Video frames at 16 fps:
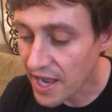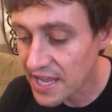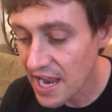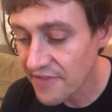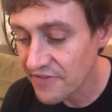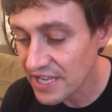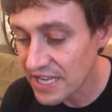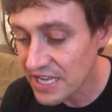can
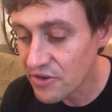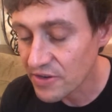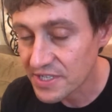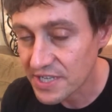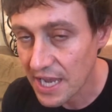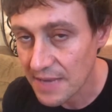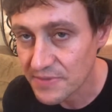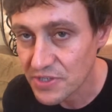have an ego at
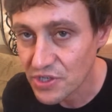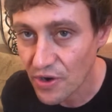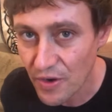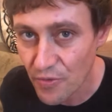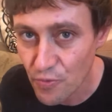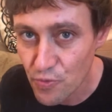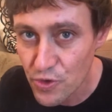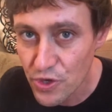times, so I
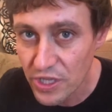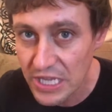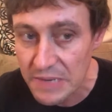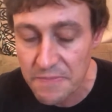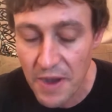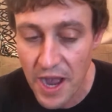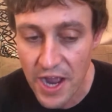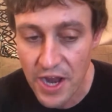really
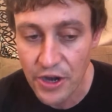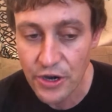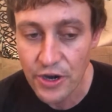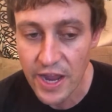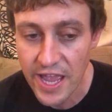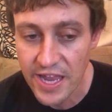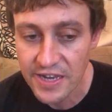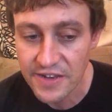admire
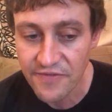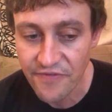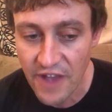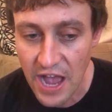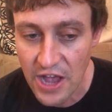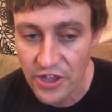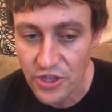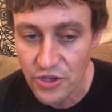and
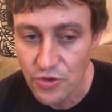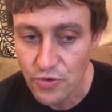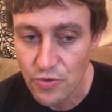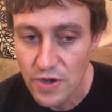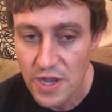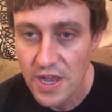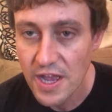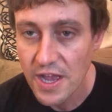value
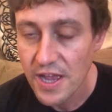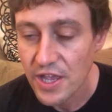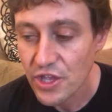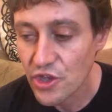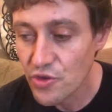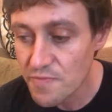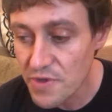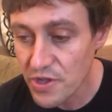
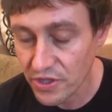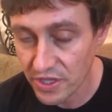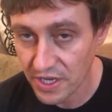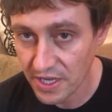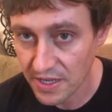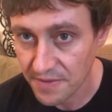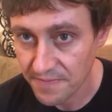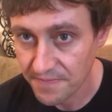
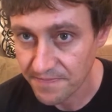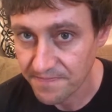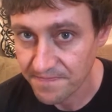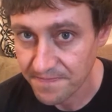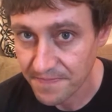humility,